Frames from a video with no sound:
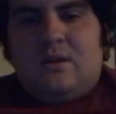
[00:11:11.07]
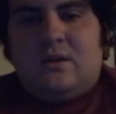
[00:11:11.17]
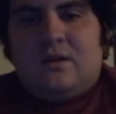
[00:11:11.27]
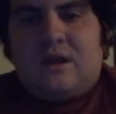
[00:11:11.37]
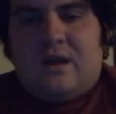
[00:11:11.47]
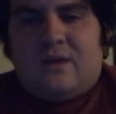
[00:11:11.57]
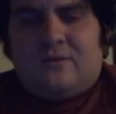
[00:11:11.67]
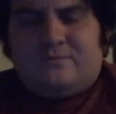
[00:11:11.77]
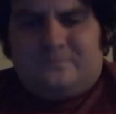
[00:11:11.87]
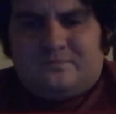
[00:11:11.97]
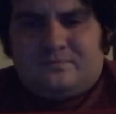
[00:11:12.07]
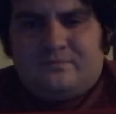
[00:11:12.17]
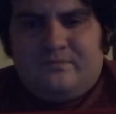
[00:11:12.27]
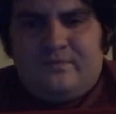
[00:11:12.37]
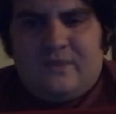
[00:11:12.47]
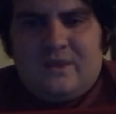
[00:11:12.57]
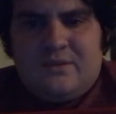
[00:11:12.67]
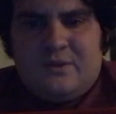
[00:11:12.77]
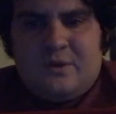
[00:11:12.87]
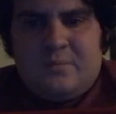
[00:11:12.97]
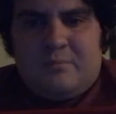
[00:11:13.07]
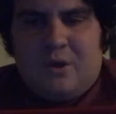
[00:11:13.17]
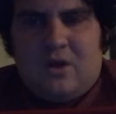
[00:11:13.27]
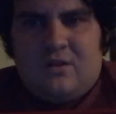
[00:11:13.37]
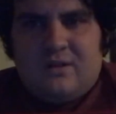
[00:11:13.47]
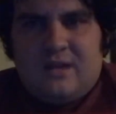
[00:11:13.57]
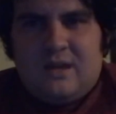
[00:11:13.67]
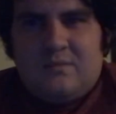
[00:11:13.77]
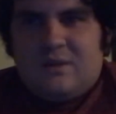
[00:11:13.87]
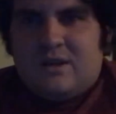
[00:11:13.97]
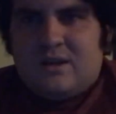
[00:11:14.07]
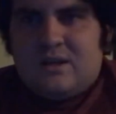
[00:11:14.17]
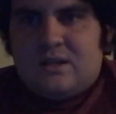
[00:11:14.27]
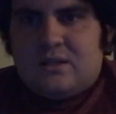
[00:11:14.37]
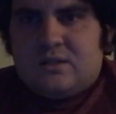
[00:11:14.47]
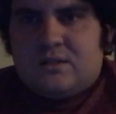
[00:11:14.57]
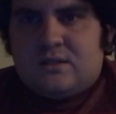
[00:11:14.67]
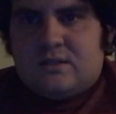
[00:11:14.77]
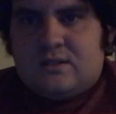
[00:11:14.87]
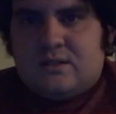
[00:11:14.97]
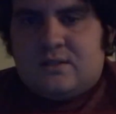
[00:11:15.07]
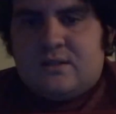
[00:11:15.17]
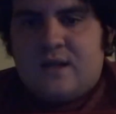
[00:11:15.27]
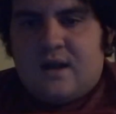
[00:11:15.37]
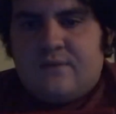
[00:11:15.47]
Now, the ball game I could not